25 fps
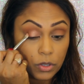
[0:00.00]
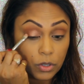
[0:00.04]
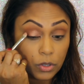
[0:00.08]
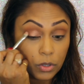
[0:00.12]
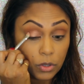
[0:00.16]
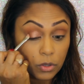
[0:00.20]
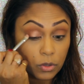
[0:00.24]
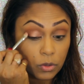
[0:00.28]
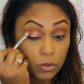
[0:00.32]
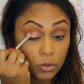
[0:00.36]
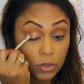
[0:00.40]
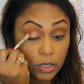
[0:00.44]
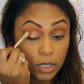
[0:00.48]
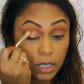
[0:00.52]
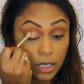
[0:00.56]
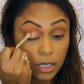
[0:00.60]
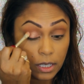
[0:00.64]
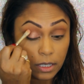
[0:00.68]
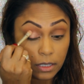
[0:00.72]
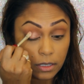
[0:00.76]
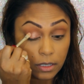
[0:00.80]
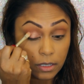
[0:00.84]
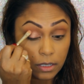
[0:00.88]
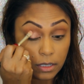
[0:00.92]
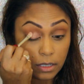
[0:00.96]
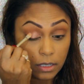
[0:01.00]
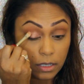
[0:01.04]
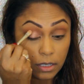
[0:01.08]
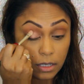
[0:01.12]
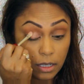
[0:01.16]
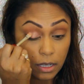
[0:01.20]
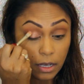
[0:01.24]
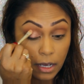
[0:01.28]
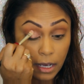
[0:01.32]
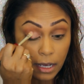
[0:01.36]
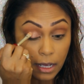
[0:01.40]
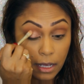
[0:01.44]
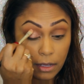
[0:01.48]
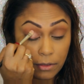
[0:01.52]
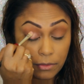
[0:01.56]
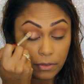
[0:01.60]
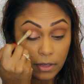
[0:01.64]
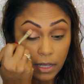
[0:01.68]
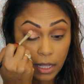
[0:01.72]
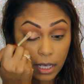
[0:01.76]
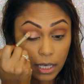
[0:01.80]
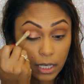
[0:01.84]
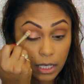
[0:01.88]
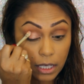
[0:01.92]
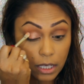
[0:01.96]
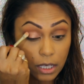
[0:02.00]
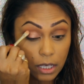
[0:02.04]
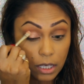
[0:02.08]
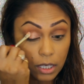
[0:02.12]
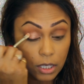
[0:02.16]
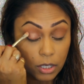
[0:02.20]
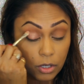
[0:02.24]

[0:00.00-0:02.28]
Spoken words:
you can have like,